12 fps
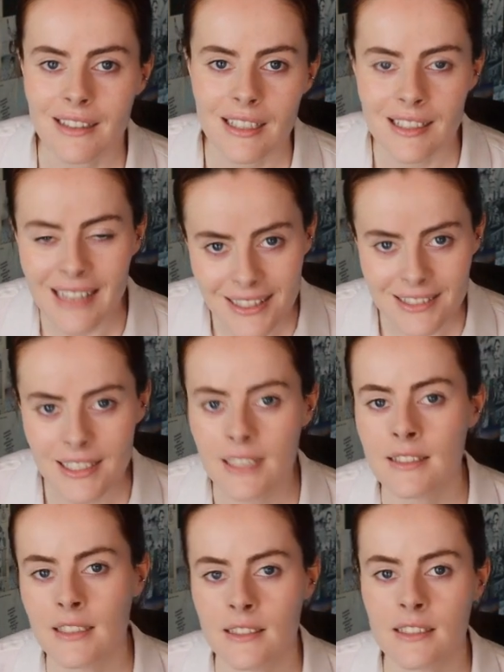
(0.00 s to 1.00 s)
In that
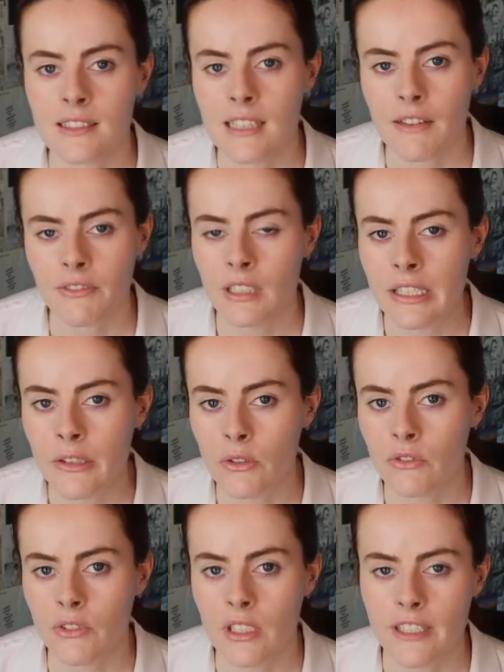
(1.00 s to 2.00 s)
sense, it's definitely
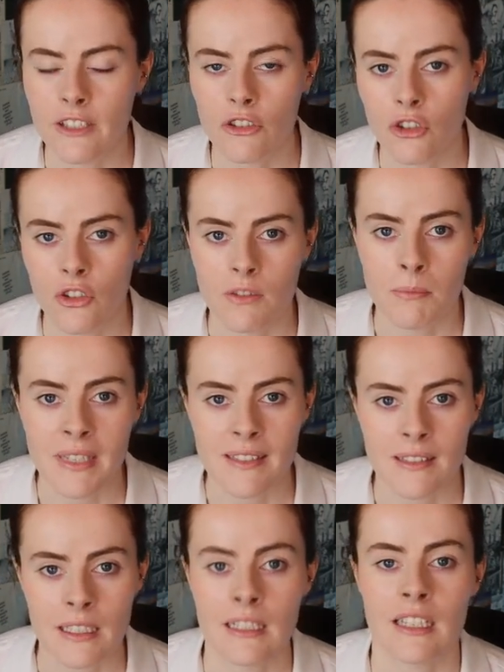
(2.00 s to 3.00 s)
useful, it's just
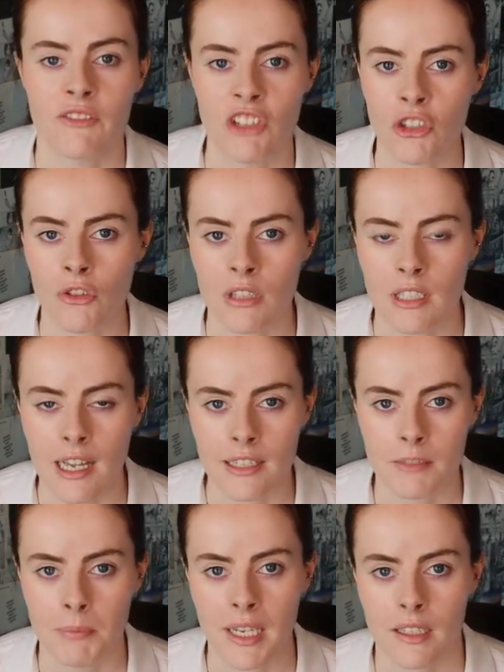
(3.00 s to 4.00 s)
missing that visual
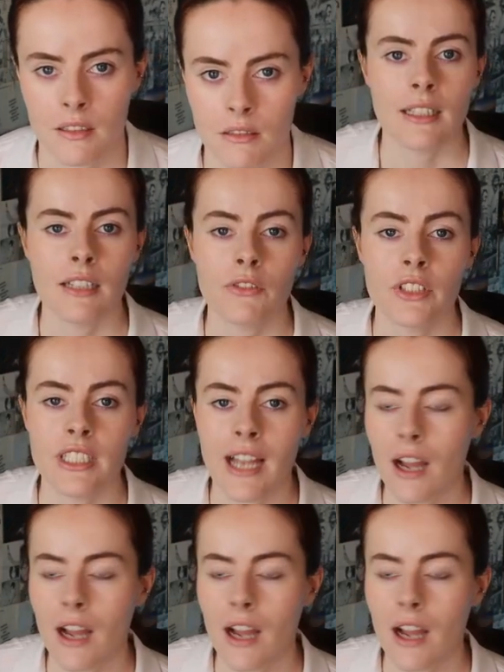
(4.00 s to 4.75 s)
aspect. Then for the